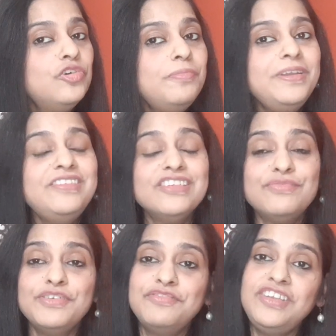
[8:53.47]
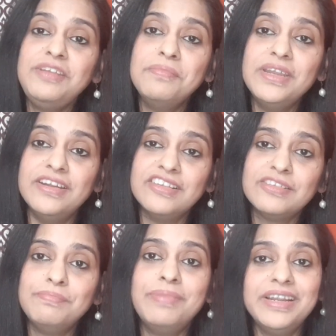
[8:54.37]
could be just 15
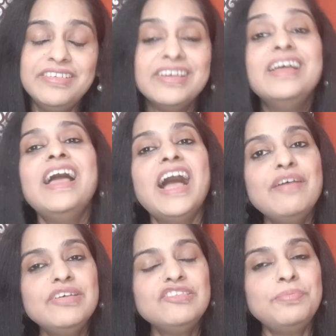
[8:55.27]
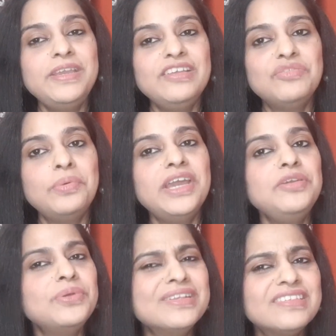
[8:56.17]
minutes, but have a space where
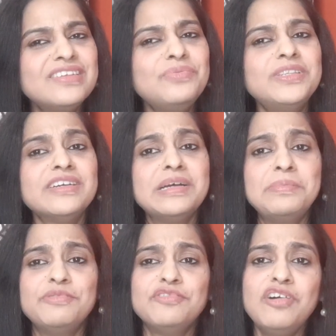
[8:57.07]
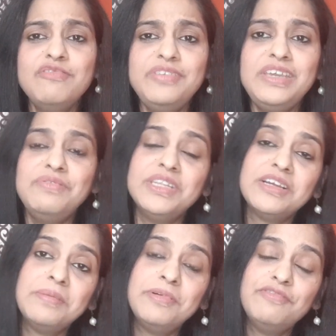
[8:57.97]
you can sit with a cup of coffee, with a
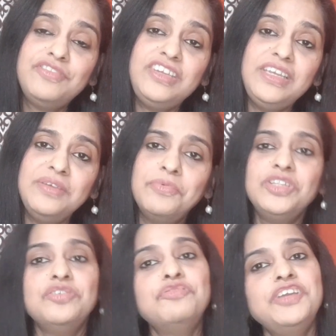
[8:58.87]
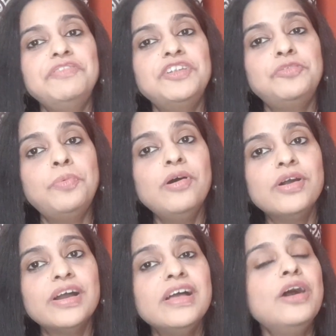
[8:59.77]
cup of tea, with your favorite
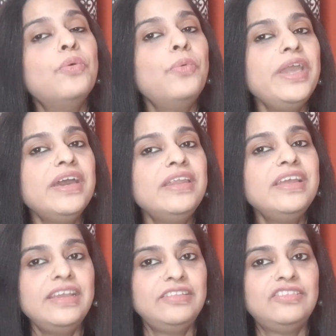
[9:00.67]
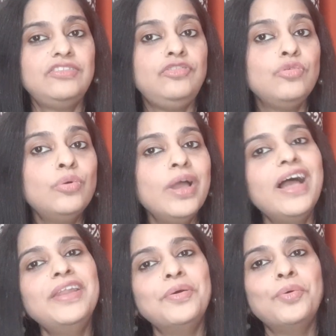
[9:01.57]
book, where it's you
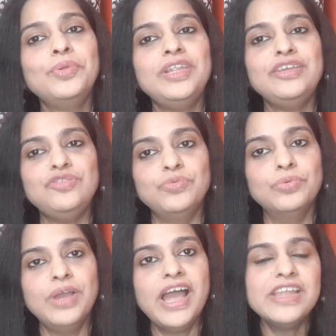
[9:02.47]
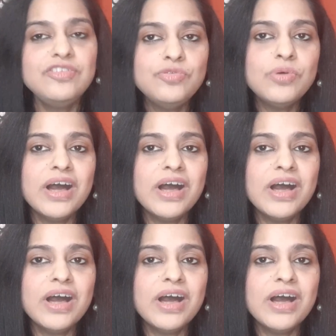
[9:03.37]
and only you, and you